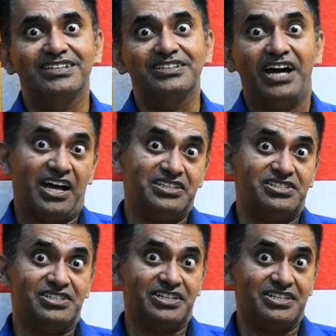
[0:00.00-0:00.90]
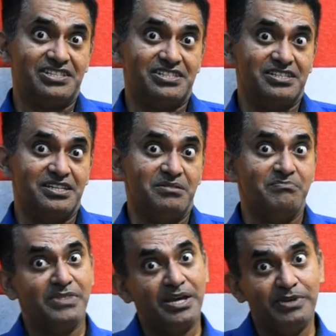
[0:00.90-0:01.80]
The answer is
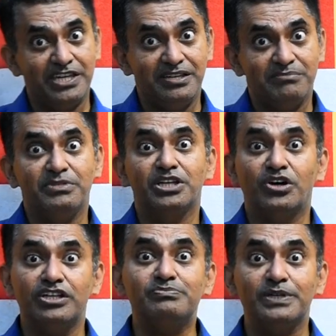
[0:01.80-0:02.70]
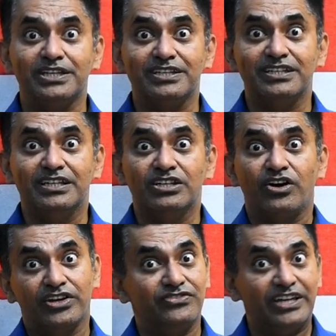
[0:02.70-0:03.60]
maybe, may not be.
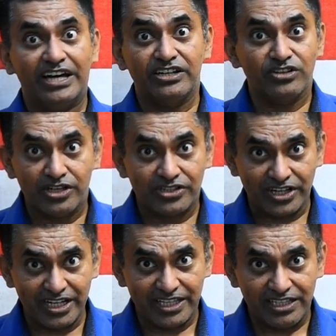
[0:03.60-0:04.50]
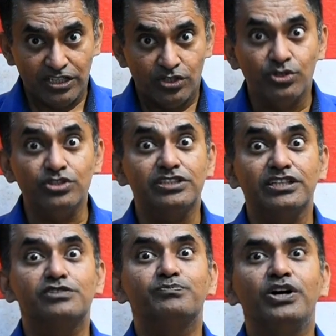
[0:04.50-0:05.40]
Now, if they are not ready, whose
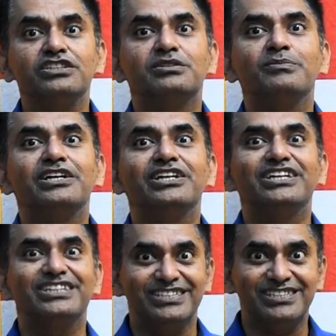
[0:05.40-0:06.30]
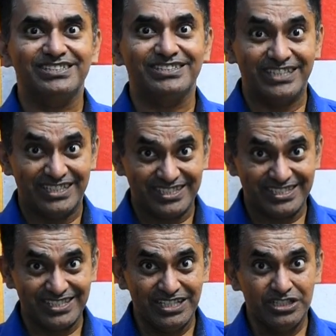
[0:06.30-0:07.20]
responsibility is
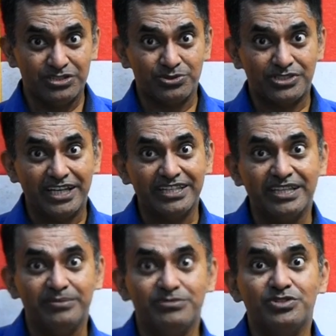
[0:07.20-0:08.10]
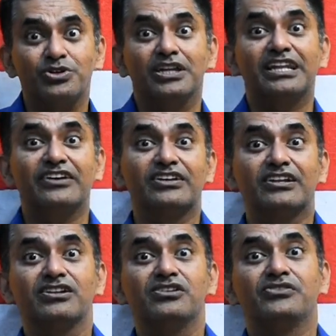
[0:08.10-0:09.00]
this to take them to a
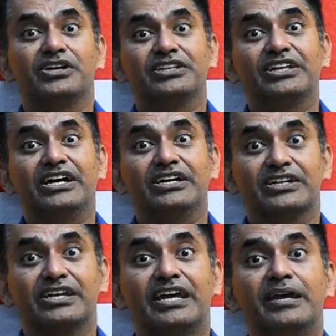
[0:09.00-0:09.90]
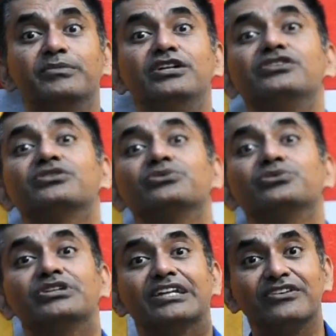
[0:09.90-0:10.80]
level where they are able
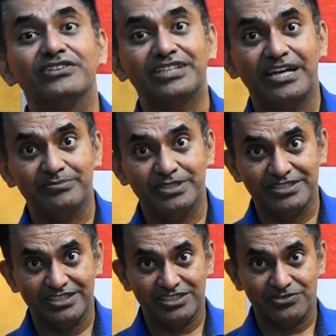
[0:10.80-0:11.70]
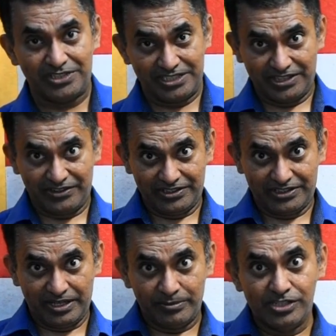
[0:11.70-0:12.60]
to deliver that business, where they are
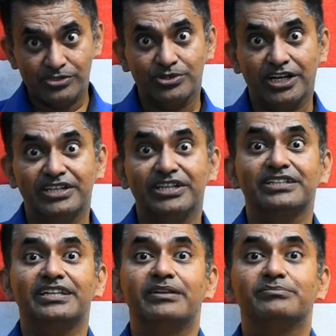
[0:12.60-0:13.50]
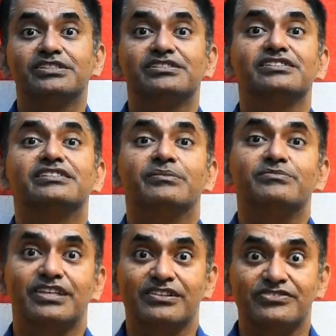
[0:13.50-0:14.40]
able to conduct that business
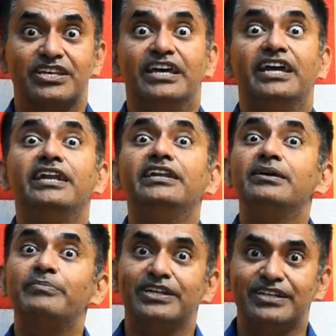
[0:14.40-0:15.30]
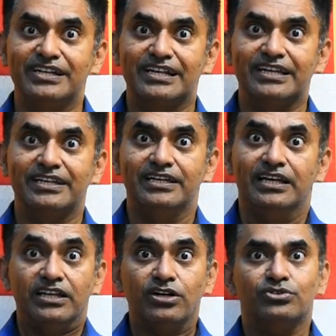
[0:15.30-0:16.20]
themselves independently?
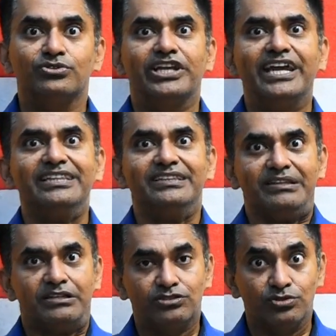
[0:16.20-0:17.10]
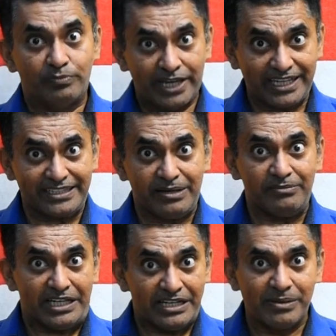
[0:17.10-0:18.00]
Now, to make
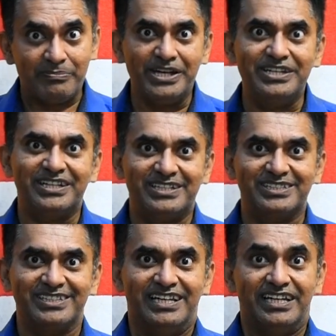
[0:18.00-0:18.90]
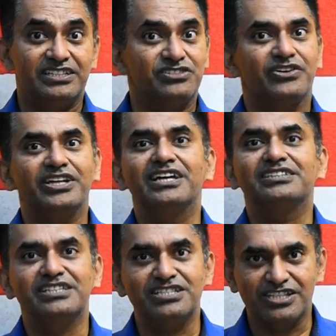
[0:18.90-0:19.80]
them independent, it is very
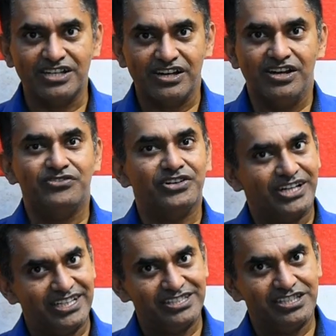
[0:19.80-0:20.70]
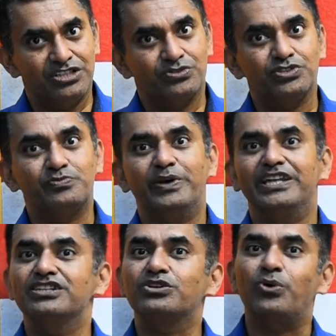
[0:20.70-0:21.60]
essential for us to
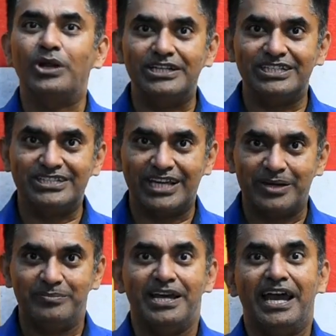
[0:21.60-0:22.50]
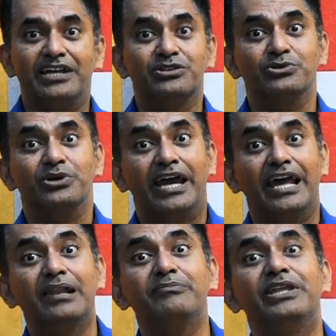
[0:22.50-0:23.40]
spend quality time and to
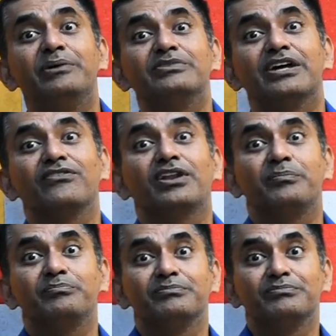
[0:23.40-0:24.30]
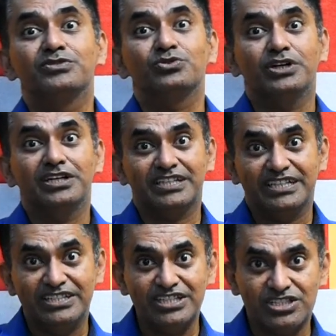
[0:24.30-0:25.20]
help them develop to a
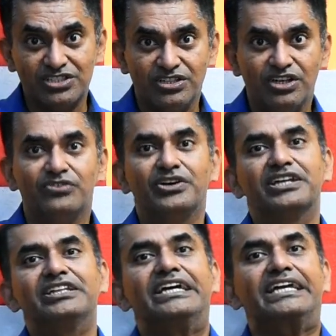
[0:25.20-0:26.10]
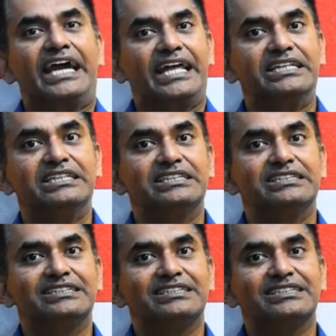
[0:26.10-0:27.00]
condition where they can
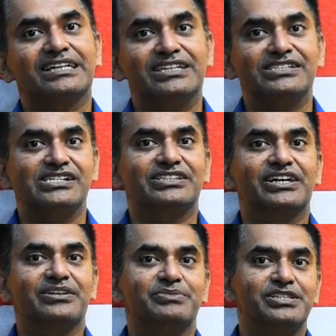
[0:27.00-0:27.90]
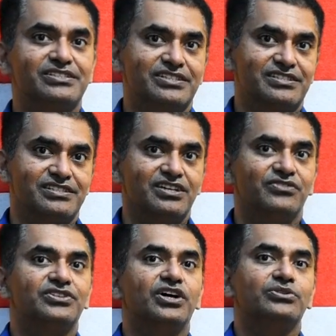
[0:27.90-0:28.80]
conduct their business
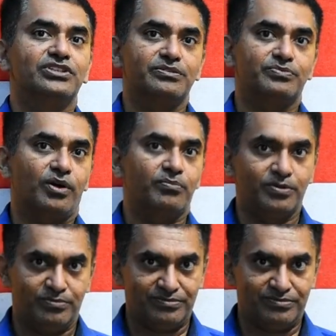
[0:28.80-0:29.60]
without any problem.